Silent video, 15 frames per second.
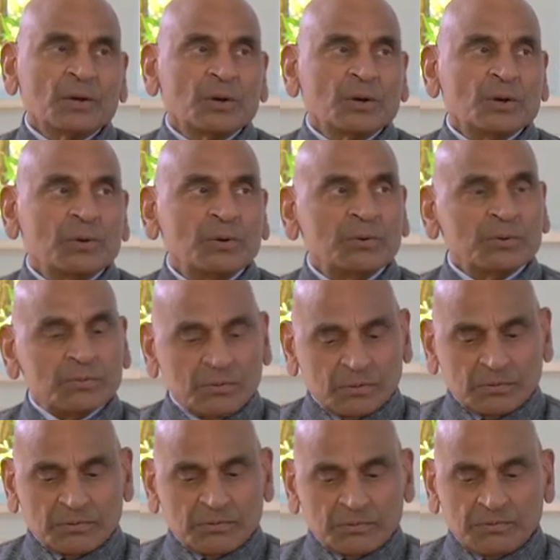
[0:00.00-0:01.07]
who
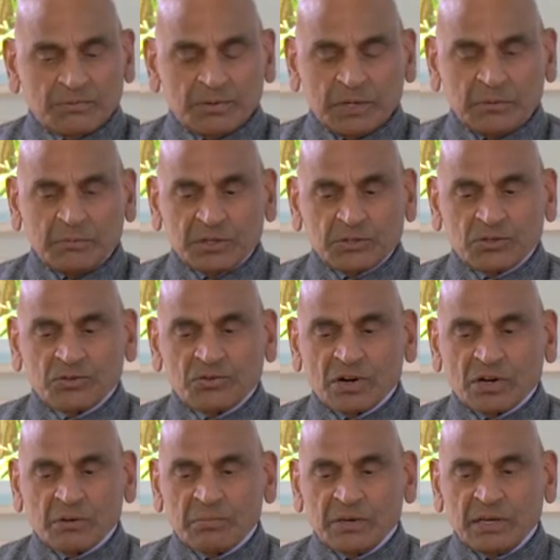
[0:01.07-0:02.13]
very much
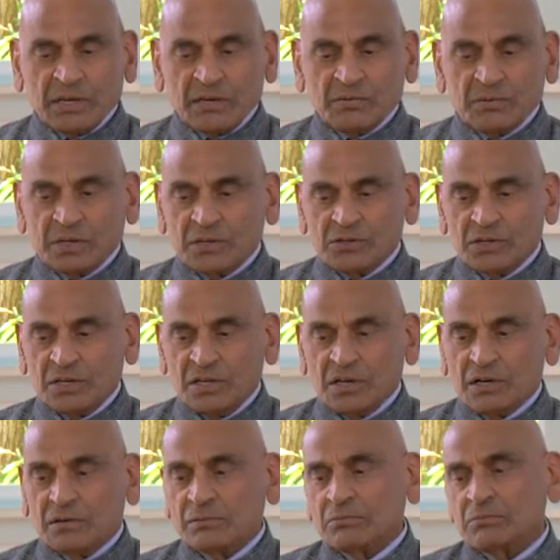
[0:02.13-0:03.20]
struck me, even as a
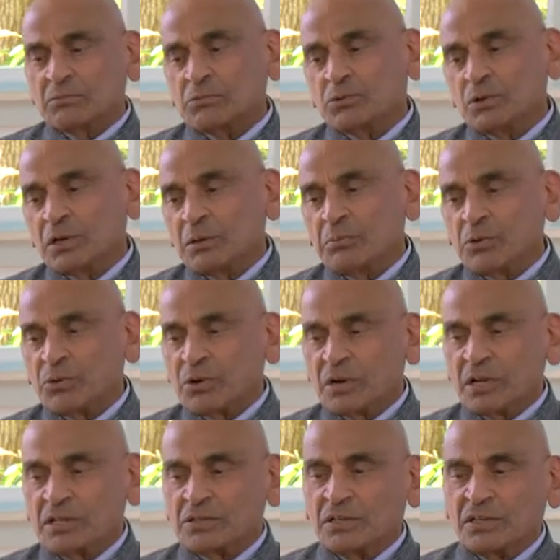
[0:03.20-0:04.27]
young, really more or
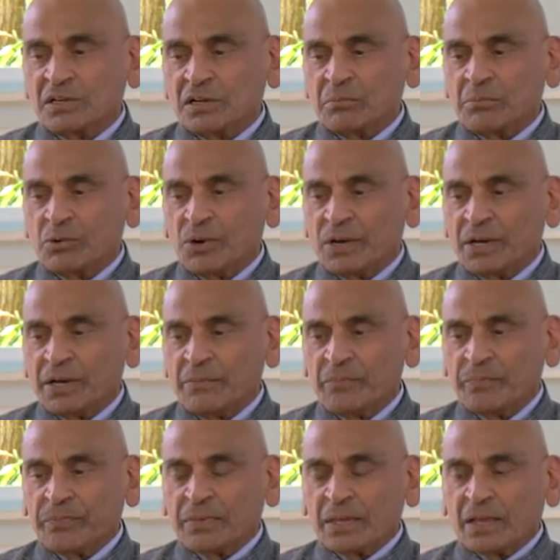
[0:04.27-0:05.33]
less a young boy.
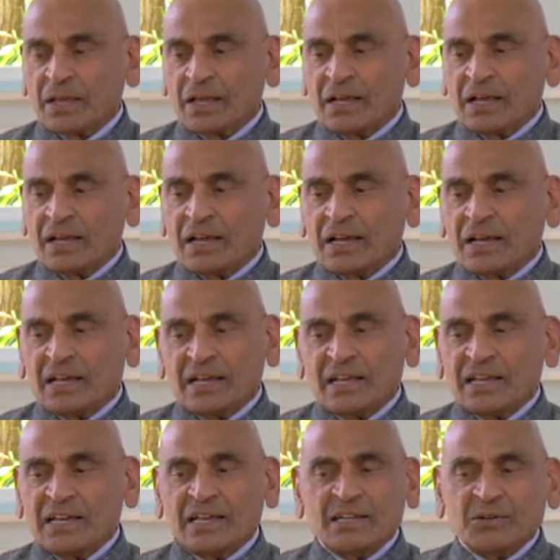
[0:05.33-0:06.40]

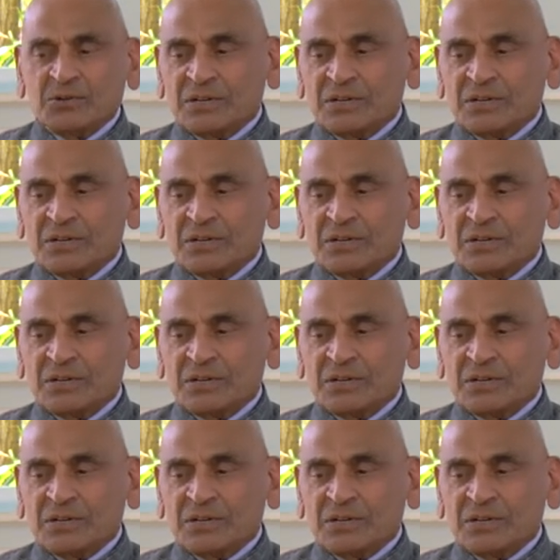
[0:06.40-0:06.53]
You know,